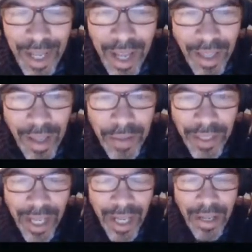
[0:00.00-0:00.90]
I love
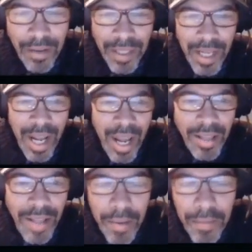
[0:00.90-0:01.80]
it. I love it.
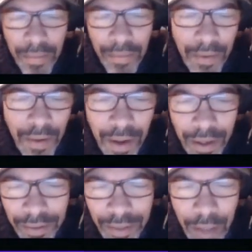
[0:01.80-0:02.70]
Now,
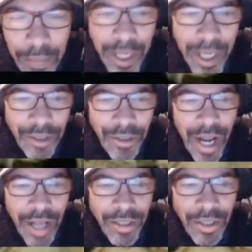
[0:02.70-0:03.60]
Epic
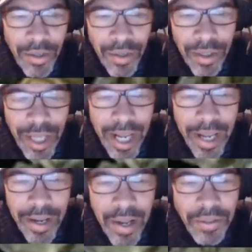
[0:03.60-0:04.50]
International
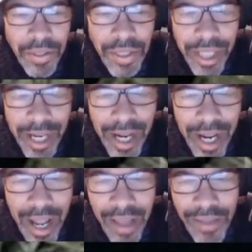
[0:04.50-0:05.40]
LLC,
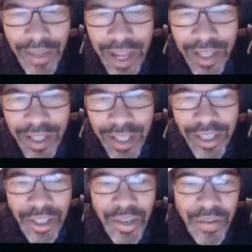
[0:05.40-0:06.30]
they're a
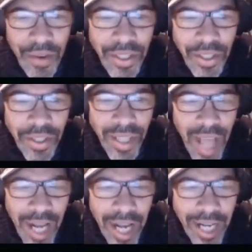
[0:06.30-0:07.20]
university
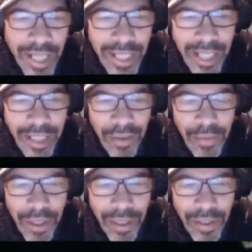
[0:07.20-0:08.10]
online that can teach you
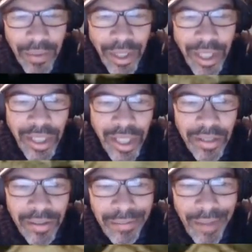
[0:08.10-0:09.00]
what you
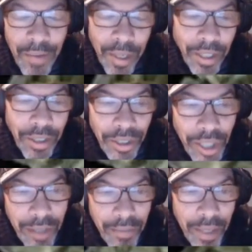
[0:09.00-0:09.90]
should. Well, you
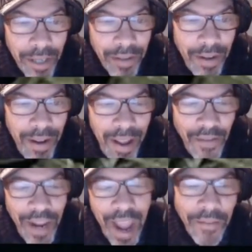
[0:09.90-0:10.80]
shouldn't, but if
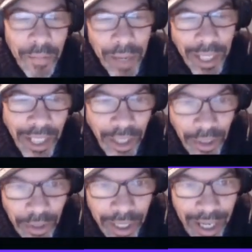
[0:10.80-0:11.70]
you have the money to
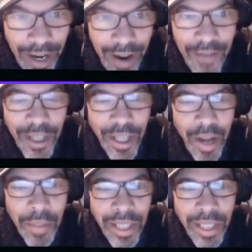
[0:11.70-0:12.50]
do it, we're talking about